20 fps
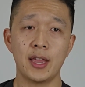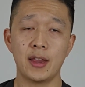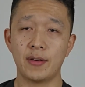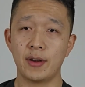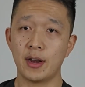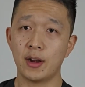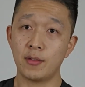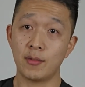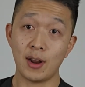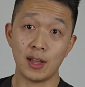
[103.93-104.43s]

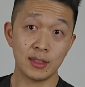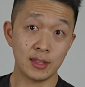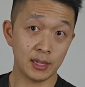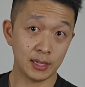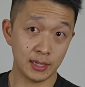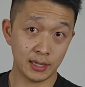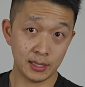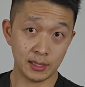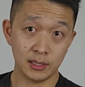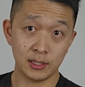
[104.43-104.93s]
area around
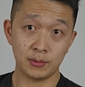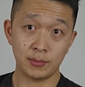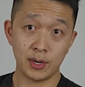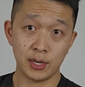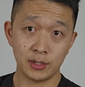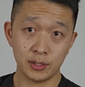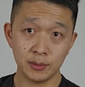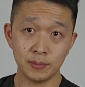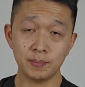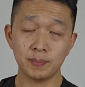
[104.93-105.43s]
the Achilles
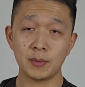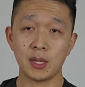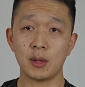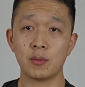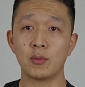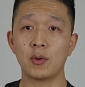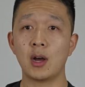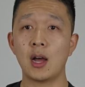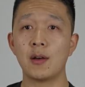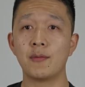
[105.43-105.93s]
region,
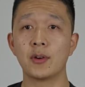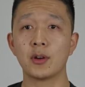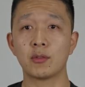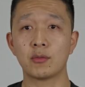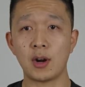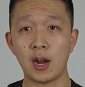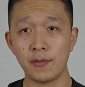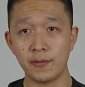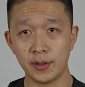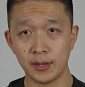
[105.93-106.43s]
and we'll have a
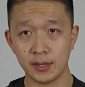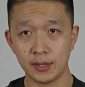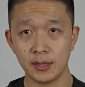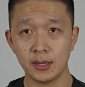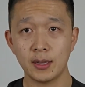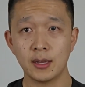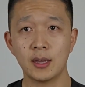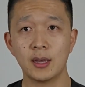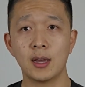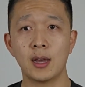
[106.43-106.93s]

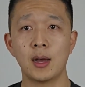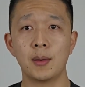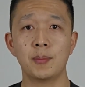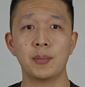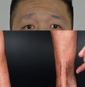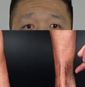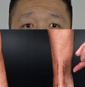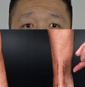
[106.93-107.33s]
graphic up